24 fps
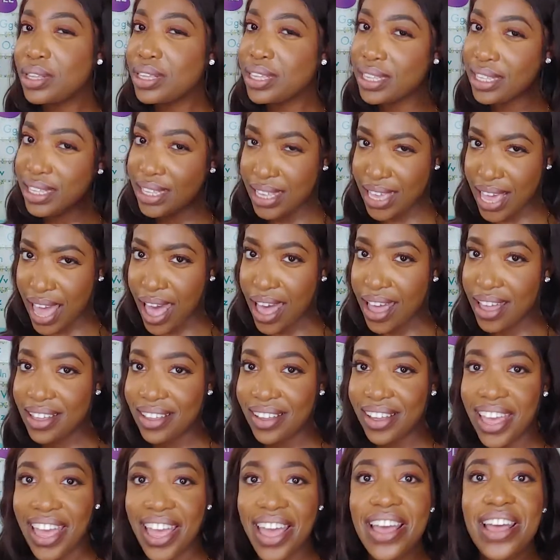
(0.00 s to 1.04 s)
Yeah,
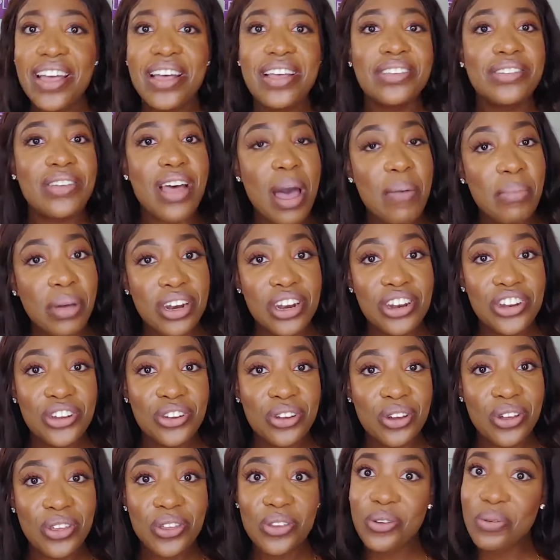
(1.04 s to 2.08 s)
okay, so I'm going to show
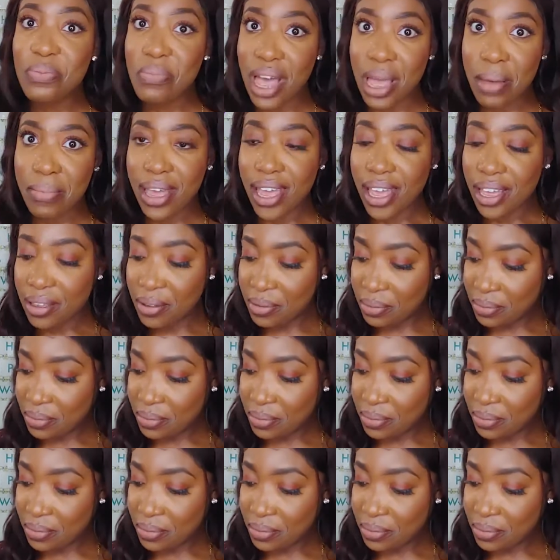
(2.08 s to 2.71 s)
you my bag.